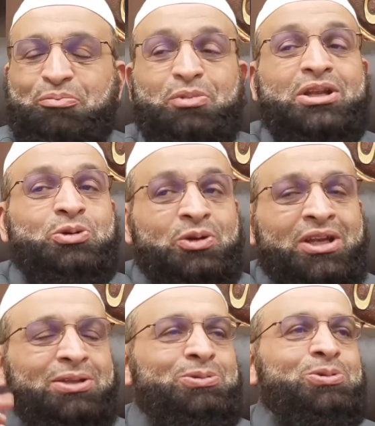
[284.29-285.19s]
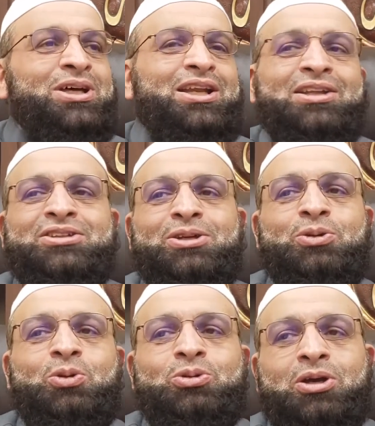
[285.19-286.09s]
But you will not know that until you
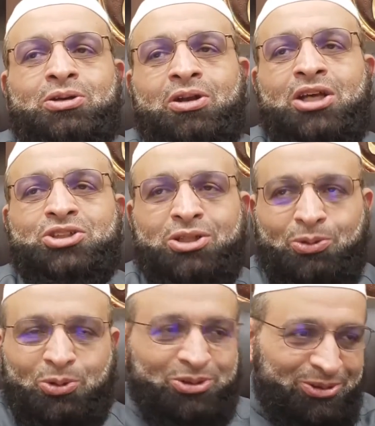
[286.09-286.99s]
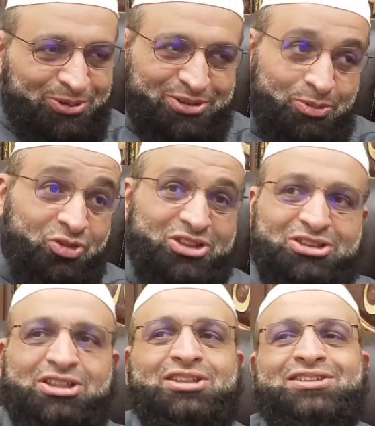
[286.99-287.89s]
know the chronological order of the
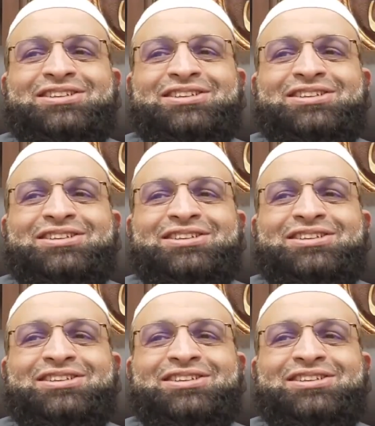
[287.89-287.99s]
Mufassirin.